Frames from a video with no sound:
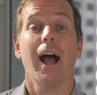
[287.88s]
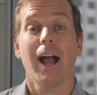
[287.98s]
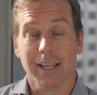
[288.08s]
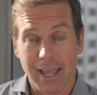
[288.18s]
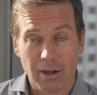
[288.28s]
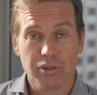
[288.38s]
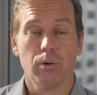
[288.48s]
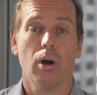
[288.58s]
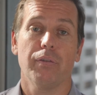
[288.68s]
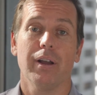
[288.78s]
A
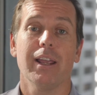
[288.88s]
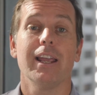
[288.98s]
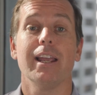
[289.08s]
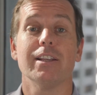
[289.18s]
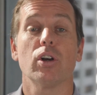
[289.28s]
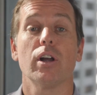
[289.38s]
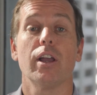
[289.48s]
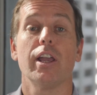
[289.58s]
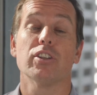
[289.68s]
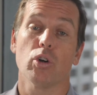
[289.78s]
counteroffer is,
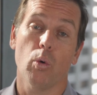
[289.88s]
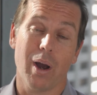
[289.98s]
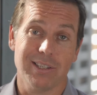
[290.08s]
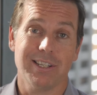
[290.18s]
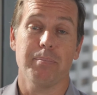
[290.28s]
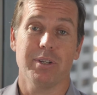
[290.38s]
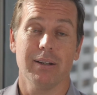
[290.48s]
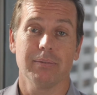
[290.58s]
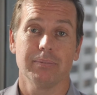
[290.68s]
is always tempting.